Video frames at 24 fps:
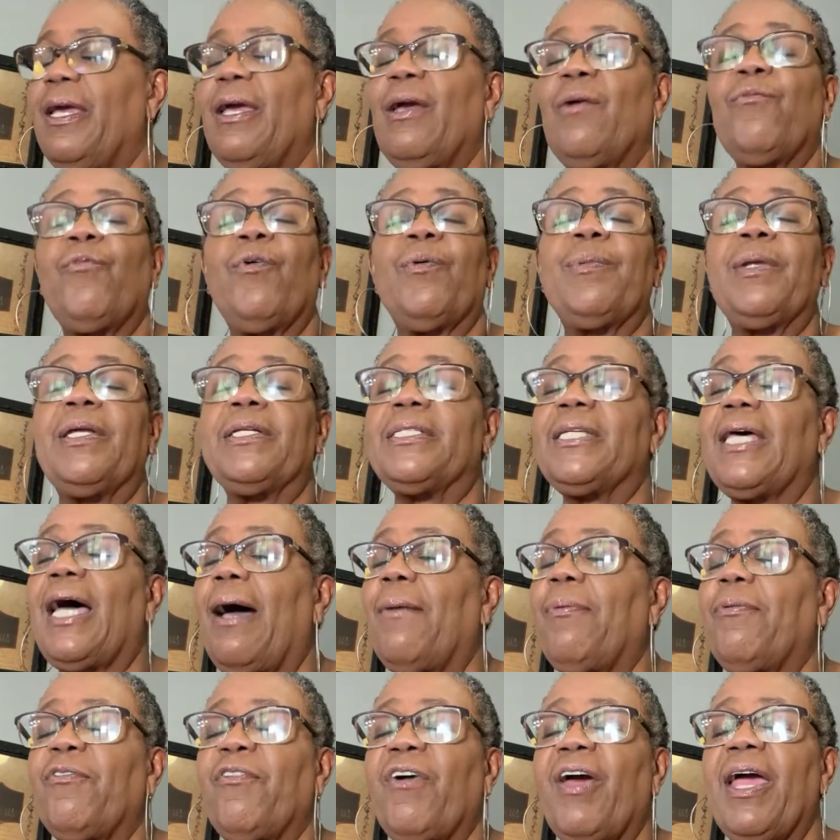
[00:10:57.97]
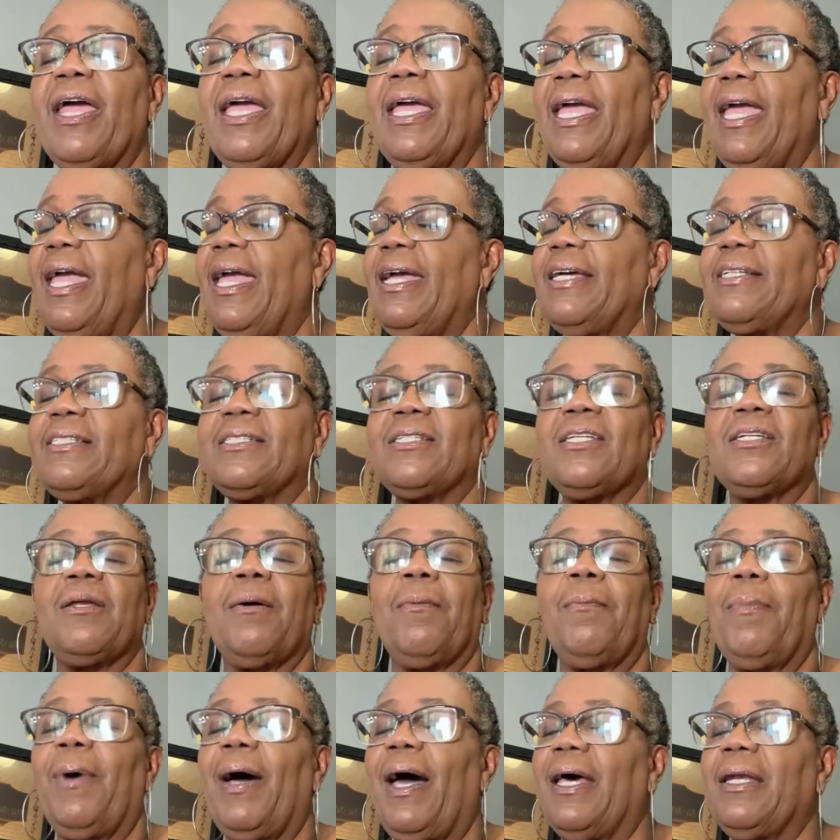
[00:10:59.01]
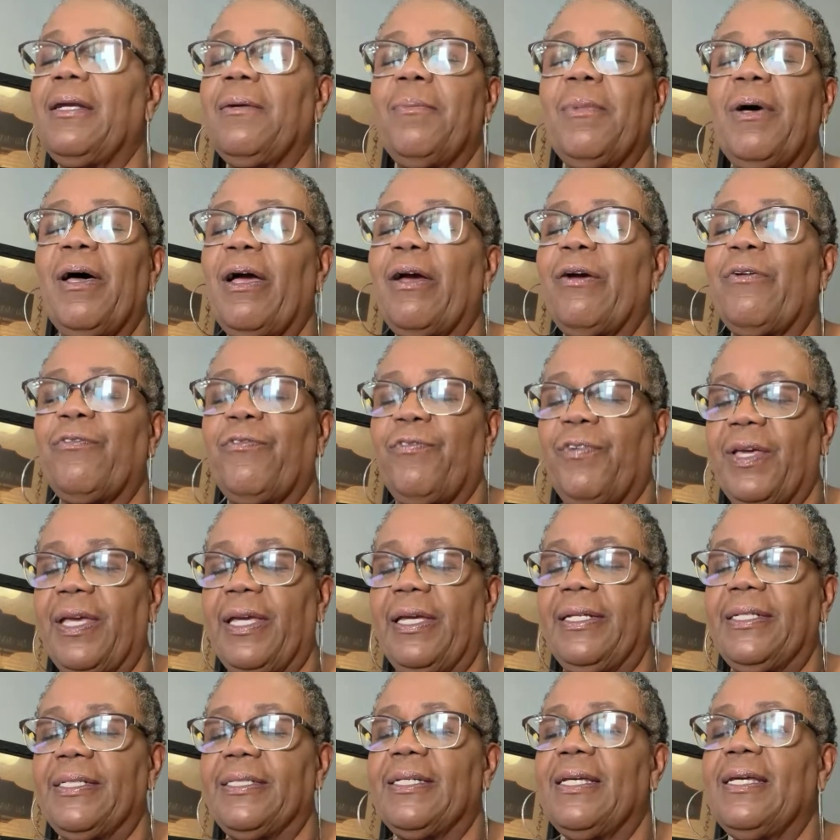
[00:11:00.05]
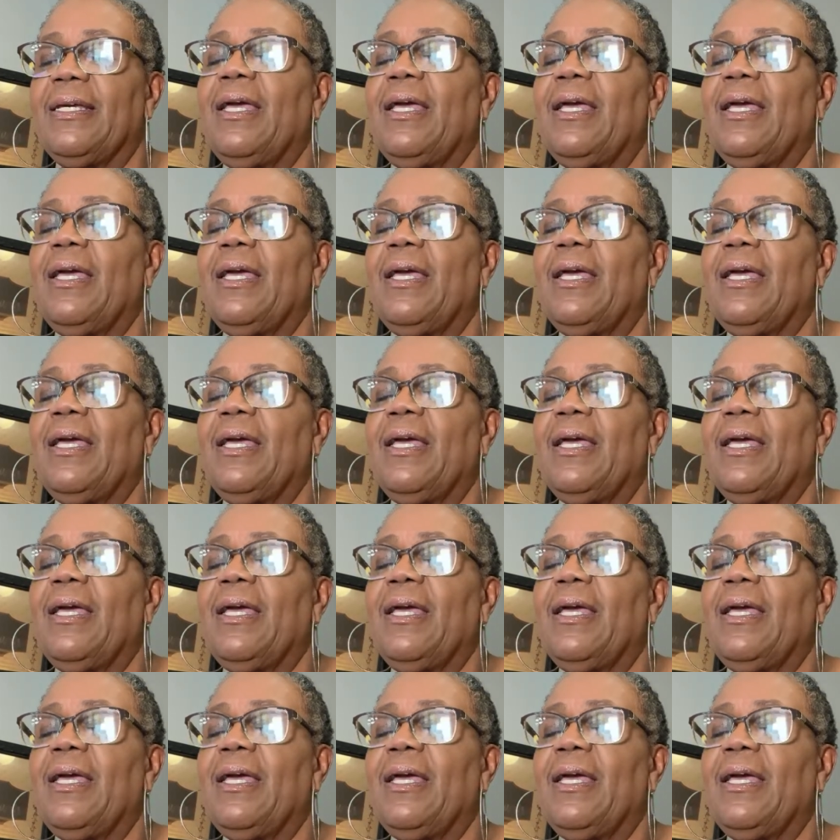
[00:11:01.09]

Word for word: from the top of our heads to the bottom of our feet.